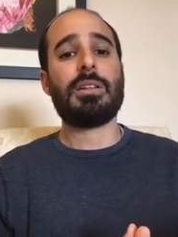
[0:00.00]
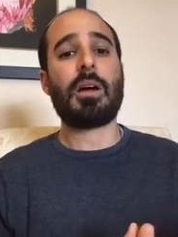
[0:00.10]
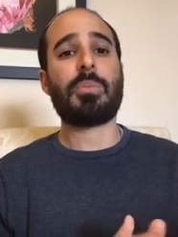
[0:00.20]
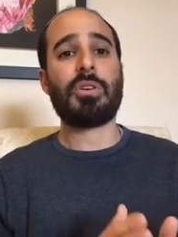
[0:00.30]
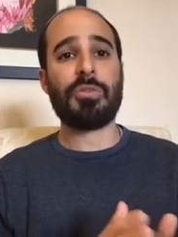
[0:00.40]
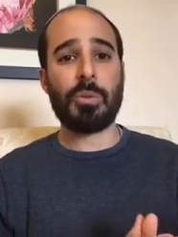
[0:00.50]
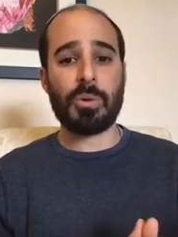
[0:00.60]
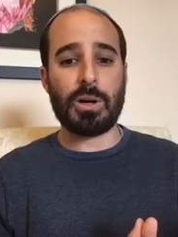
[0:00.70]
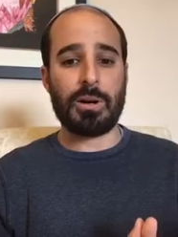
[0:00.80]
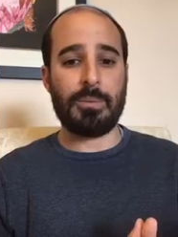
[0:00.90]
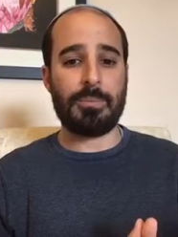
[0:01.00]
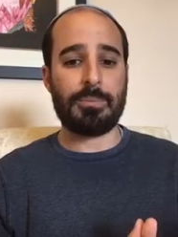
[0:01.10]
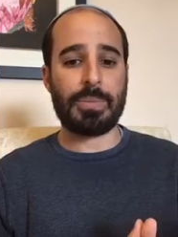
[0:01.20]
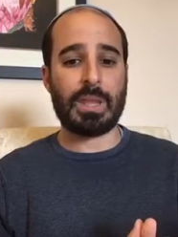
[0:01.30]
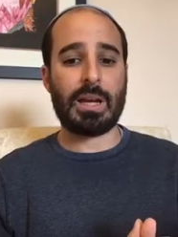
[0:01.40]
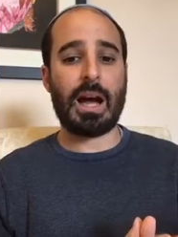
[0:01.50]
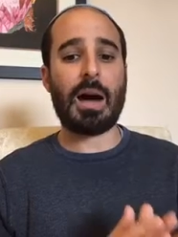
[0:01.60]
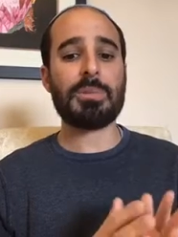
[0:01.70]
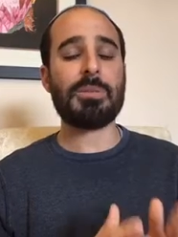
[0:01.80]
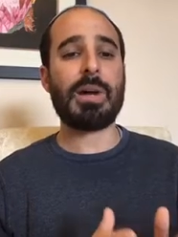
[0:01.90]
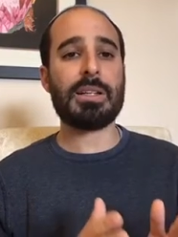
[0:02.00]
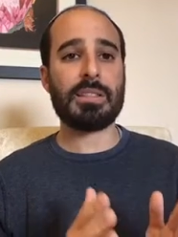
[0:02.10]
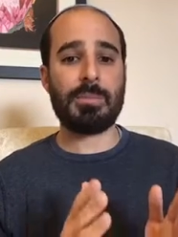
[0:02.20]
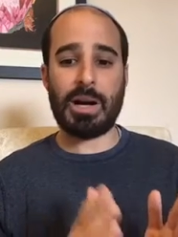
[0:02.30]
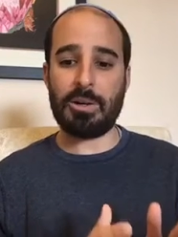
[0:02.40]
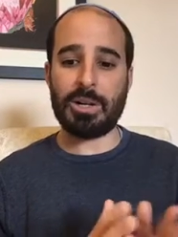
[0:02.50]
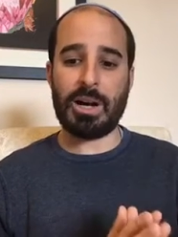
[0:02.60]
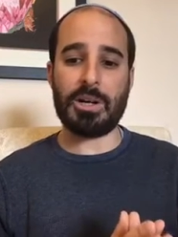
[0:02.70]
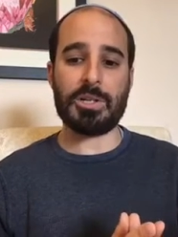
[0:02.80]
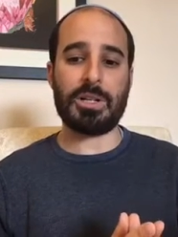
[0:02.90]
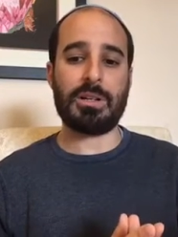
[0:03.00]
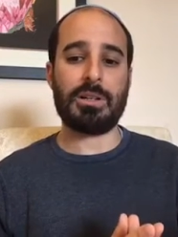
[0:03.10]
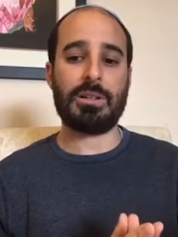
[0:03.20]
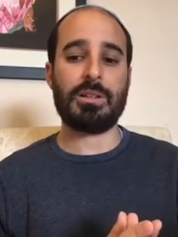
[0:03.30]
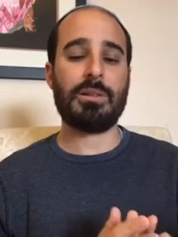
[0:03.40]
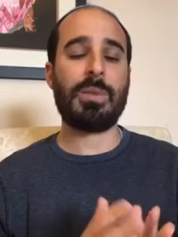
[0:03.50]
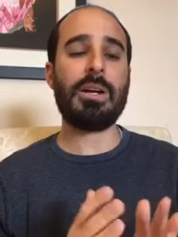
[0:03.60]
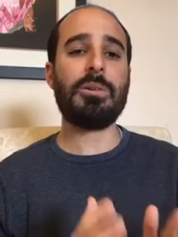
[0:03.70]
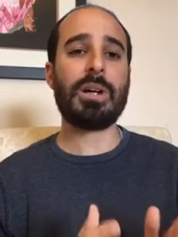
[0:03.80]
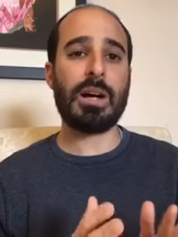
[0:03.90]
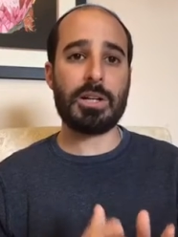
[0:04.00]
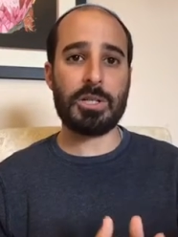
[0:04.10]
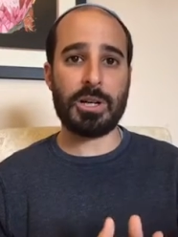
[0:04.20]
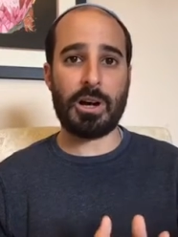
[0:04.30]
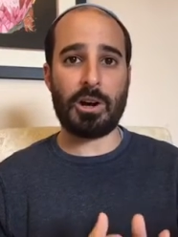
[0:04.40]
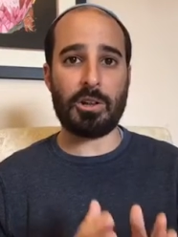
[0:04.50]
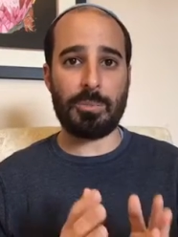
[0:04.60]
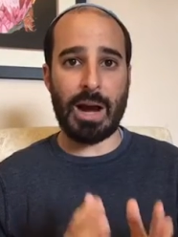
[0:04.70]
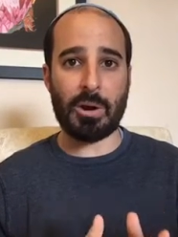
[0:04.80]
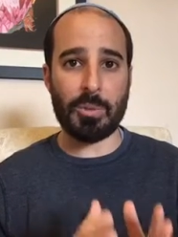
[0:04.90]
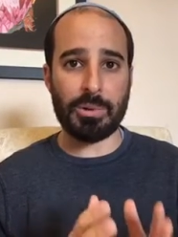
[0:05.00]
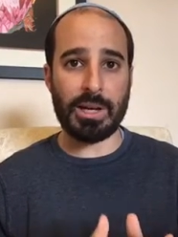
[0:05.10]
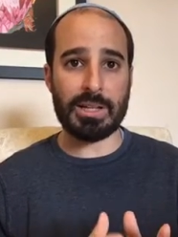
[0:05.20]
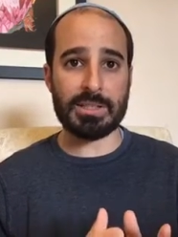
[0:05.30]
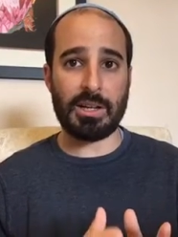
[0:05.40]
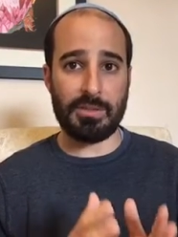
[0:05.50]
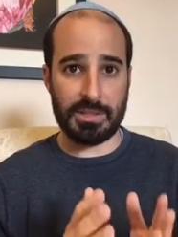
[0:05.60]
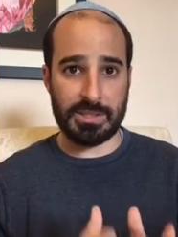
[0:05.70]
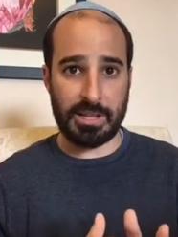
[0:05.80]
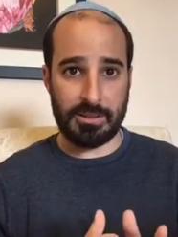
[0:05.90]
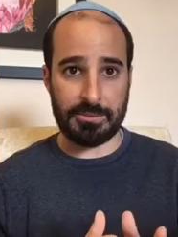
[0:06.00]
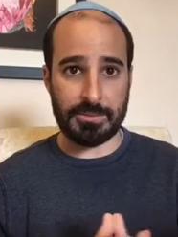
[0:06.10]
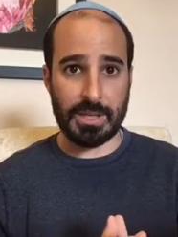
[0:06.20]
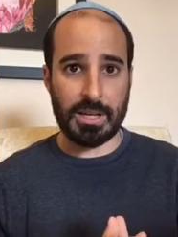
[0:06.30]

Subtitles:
Number 4, optimize the mitochondria. The mitochondria are the power plants of the cell.